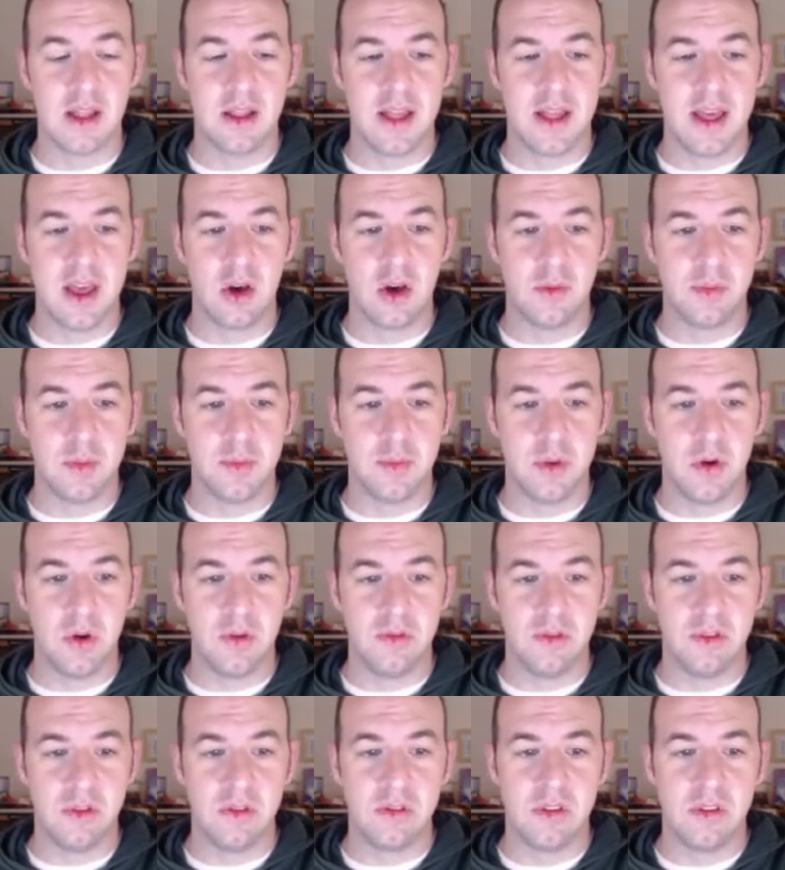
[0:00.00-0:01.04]

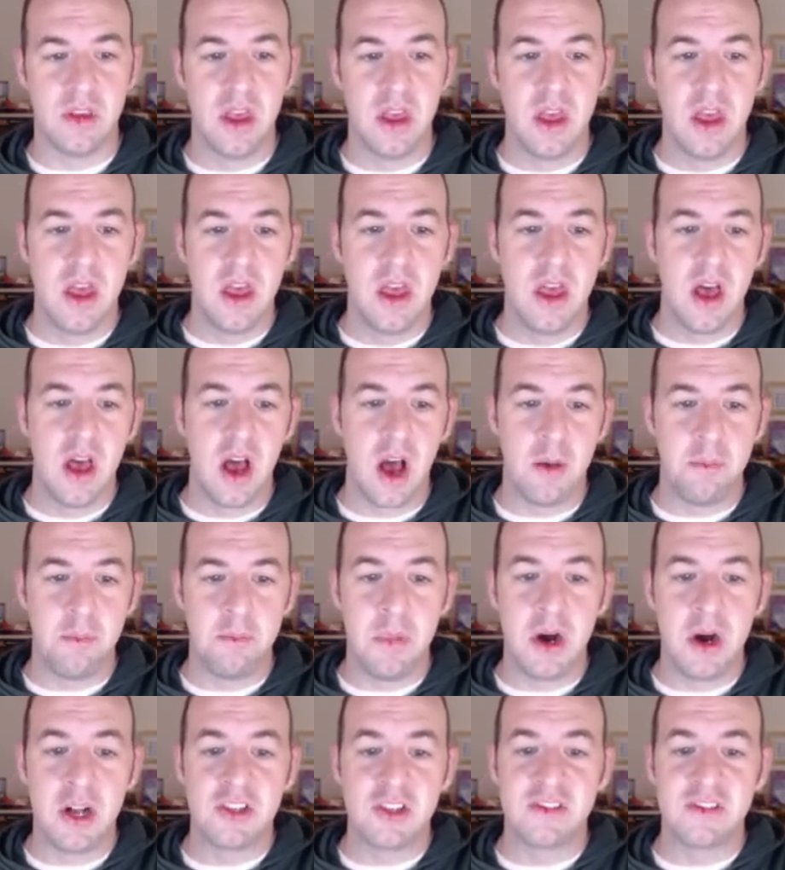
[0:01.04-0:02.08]
proposes. a
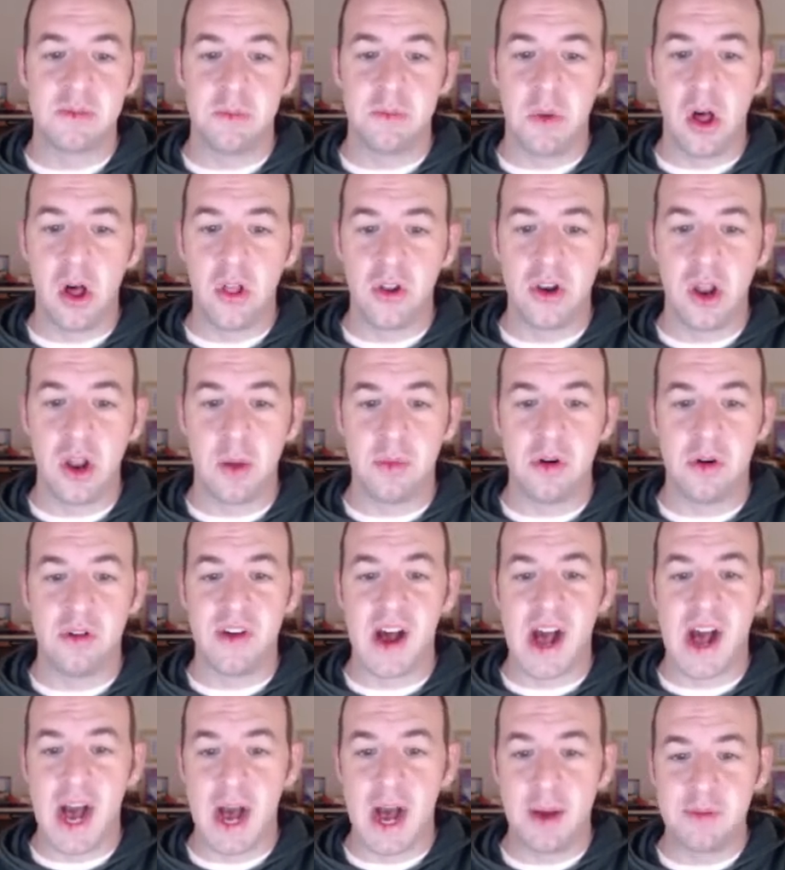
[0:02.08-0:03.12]
much smaller number of
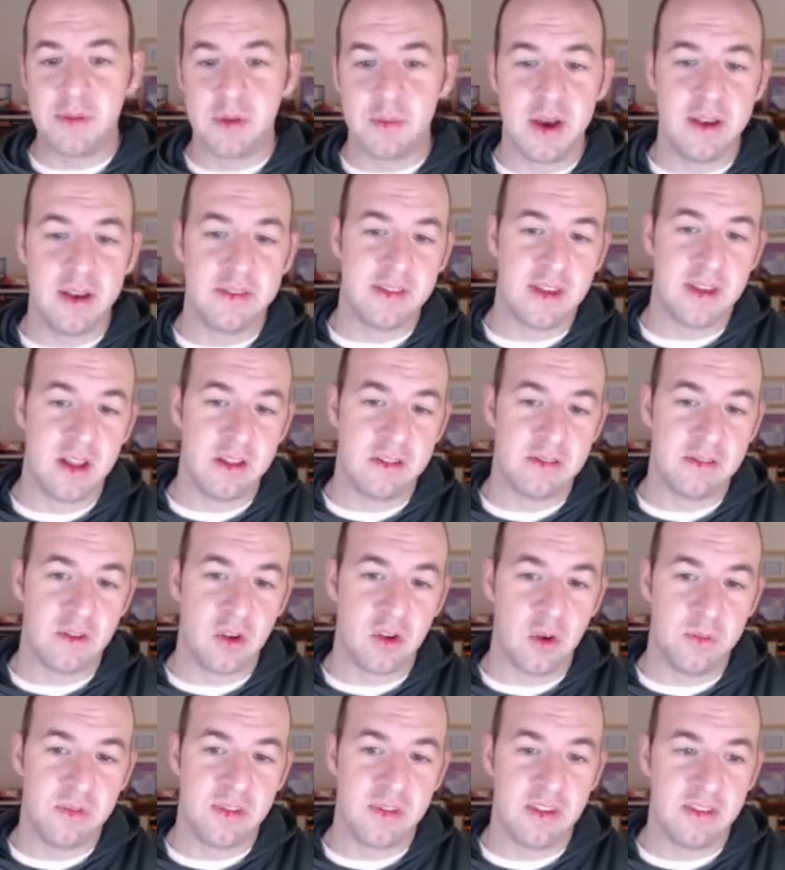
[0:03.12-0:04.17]
optimized
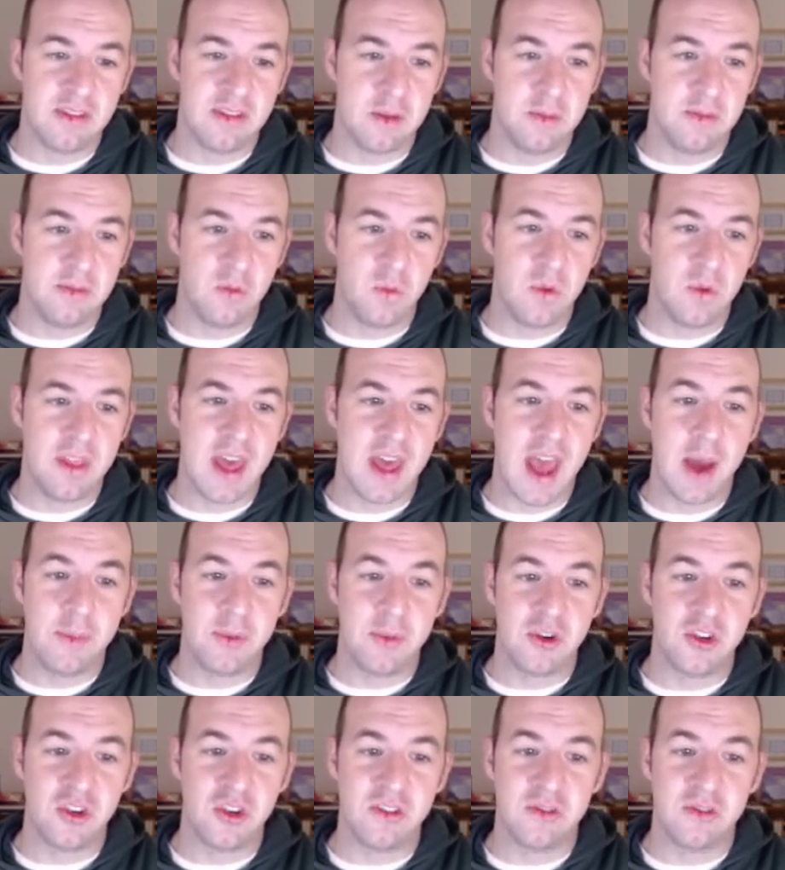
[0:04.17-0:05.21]
telescope systems with
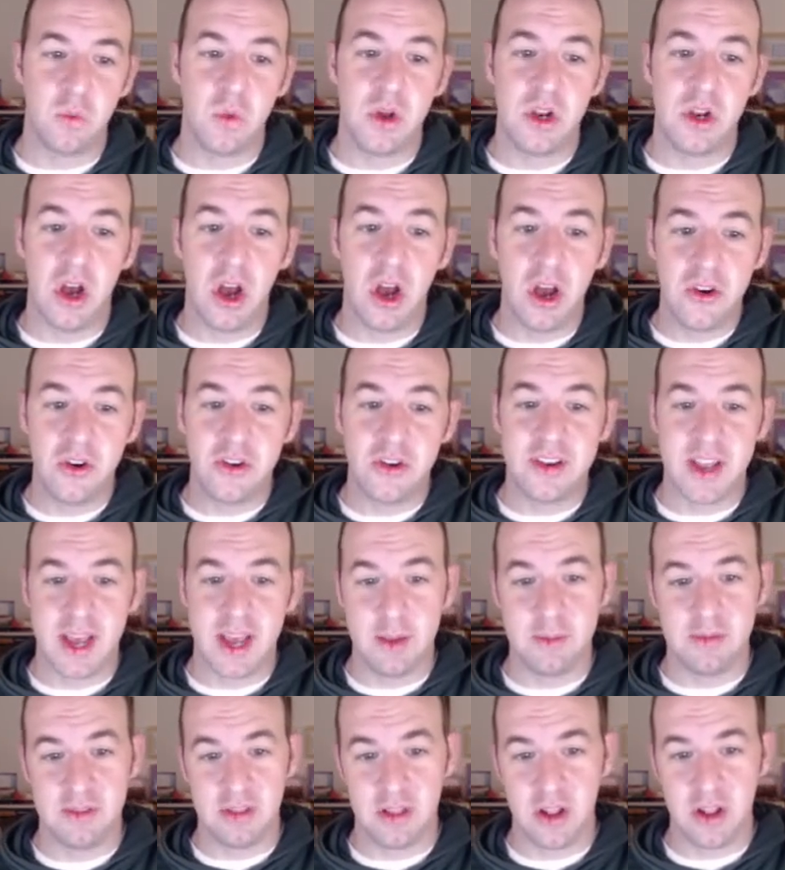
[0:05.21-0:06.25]
apertures 100
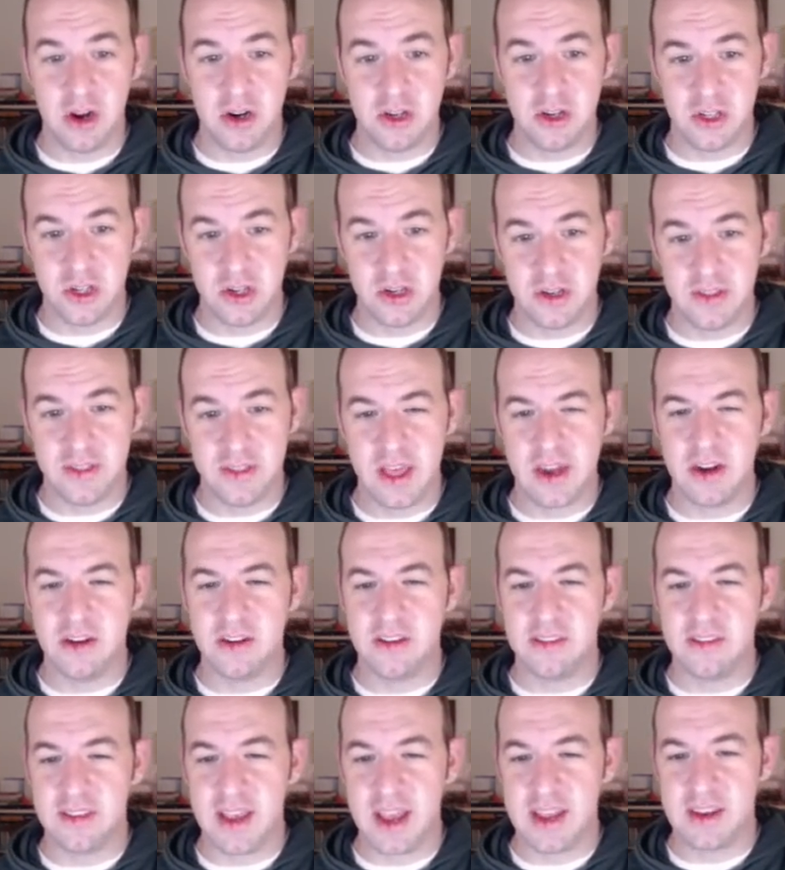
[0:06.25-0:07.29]
times larger that are
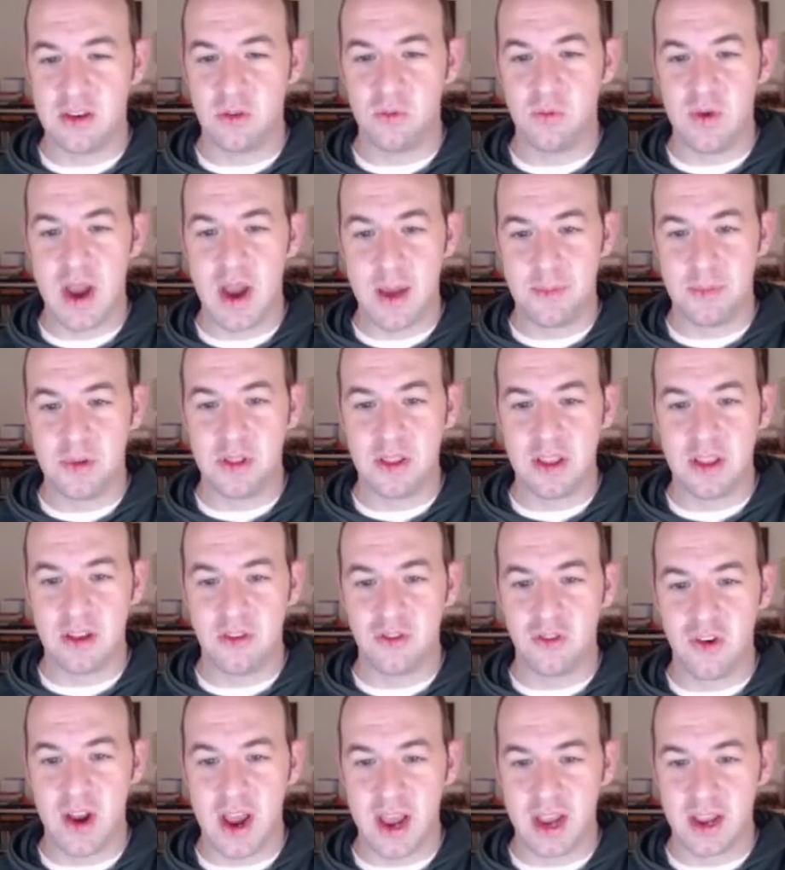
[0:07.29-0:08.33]
designed to rapidly
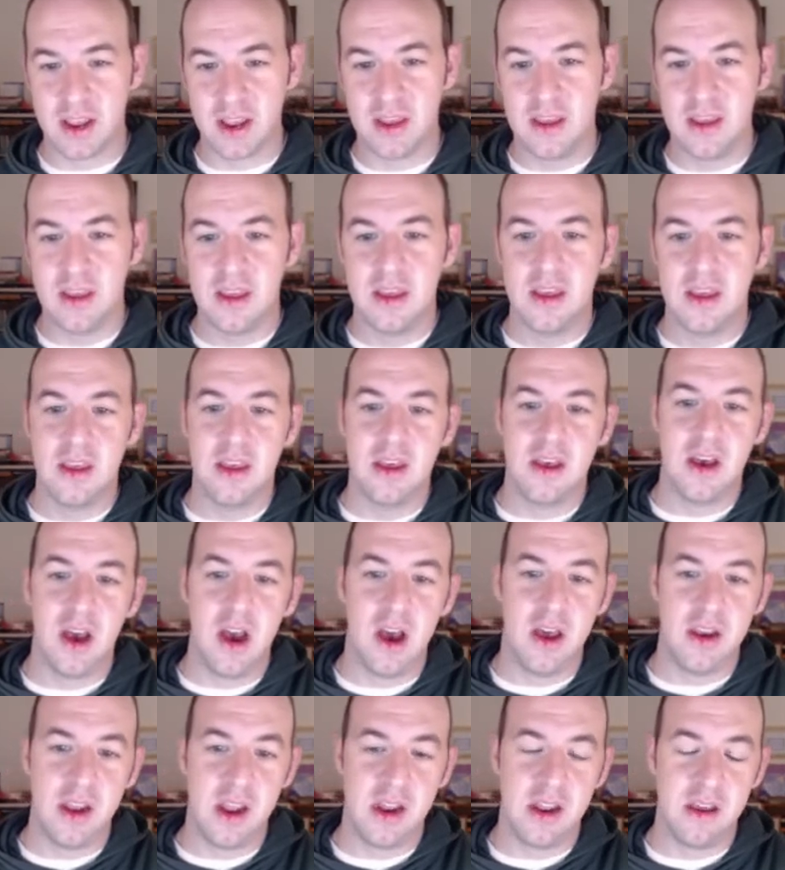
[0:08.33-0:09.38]
track
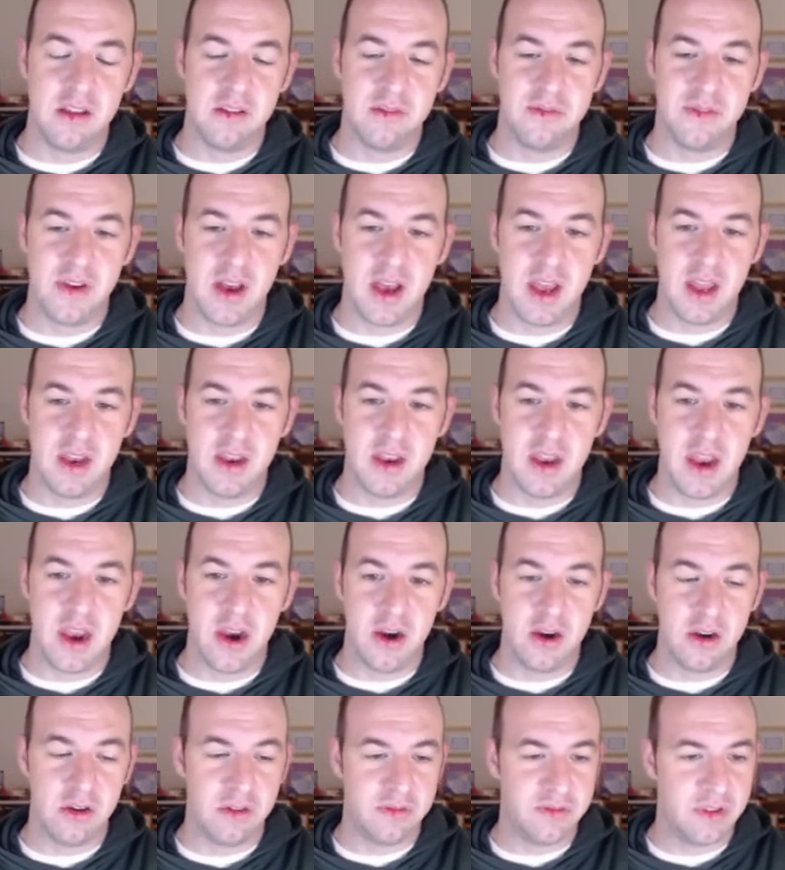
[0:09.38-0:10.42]
unidentified
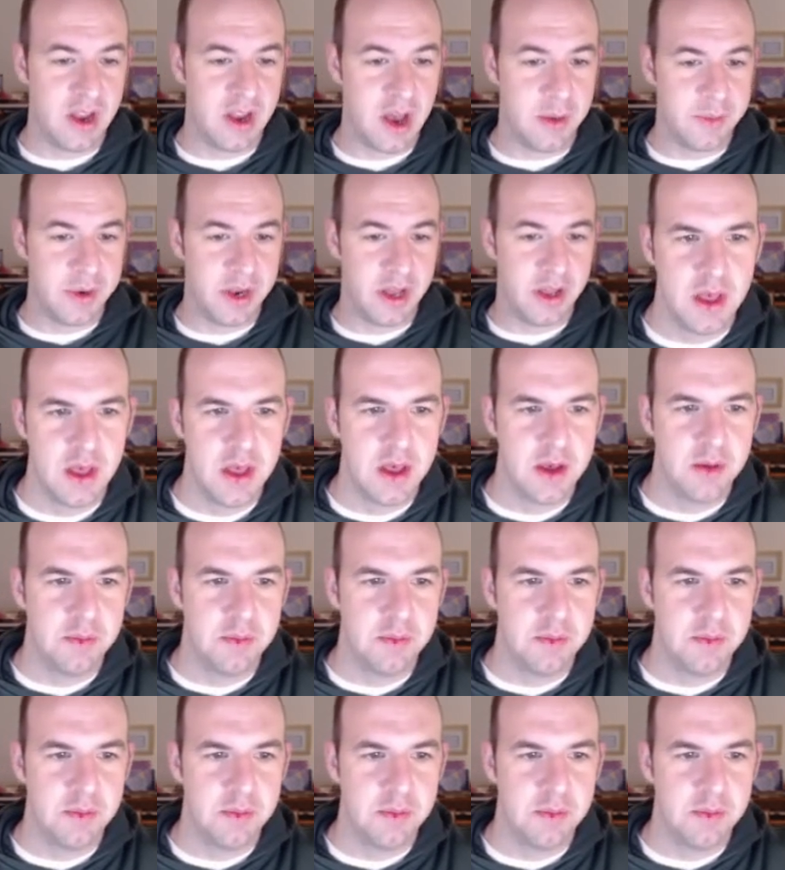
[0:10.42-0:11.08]
aerial phenomenon.